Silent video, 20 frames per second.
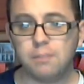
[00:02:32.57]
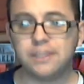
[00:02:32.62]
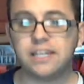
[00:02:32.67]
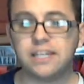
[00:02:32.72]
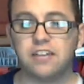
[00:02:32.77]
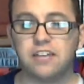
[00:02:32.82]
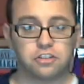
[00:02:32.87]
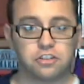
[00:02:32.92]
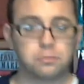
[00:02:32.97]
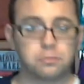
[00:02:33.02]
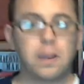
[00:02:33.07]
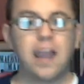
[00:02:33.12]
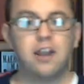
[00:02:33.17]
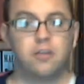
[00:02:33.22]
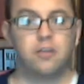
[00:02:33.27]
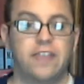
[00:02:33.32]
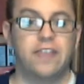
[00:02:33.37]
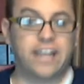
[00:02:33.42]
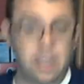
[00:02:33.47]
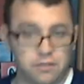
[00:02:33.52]
Because the
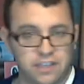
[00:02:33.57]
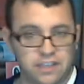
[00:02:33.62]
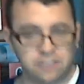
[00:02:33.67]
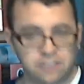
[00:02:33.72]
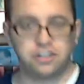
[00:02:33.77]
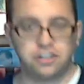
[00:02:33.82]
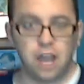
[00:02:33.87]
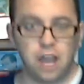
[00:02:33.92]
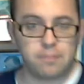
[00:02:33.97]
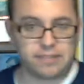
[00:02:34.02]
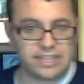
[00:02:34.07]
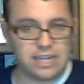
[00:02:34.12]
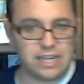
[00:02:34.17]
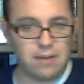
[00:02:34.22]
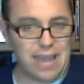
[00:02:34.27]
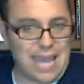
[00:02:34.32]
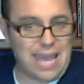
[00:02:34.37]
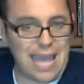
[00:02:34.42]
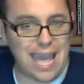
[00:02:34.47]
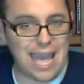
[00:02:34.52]
spider, they jump and they
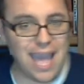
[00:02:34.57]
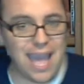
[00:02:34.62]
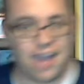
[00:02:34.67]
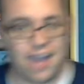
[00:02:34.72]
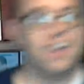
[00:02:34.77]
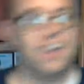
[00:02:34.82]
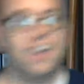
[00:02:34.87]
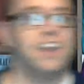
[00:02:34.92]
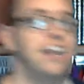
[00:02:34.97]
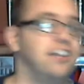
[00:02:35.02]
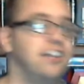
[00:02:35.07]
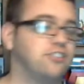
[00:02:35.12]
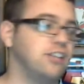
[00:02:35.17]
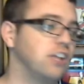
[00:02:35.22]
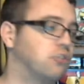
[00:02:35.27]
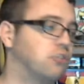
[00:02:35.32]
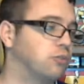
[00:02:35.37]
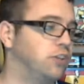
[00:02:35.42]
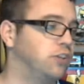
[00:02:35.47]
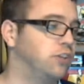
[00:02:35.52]
go, ah! So
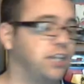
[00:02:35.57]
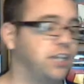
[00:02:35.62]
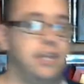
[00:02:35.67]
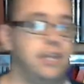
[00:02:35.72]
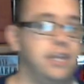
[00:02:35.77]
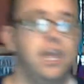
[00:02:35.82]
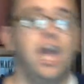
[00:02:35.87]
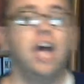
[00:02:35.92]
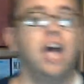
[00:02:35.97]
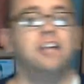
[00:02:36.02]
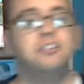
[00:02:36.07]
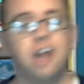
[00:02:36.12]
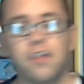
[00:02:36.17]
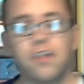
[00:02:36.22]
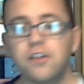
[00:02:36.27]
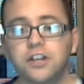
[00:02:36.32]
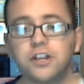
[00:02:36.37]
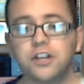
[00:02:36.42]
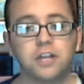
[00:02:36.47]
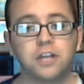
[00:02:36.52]
that's really good.
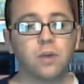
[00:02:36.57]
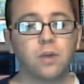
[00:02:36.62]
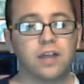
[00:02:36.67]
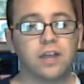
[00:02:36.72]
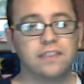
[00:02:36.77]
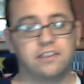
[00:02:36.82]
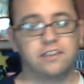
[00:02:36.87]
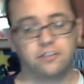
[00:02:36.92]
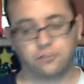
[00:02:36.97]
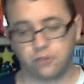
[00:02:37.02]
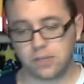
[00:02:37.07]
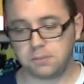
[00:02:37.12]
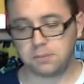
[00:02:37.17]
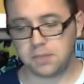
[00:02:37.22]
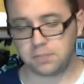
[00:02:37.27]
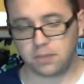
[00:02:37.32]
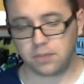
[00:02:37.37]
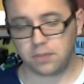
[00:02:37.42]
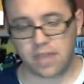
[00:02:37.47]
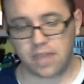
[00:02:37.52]
Another good one to freak
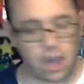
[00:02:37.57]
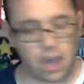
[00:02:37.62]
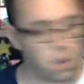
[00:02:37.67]
people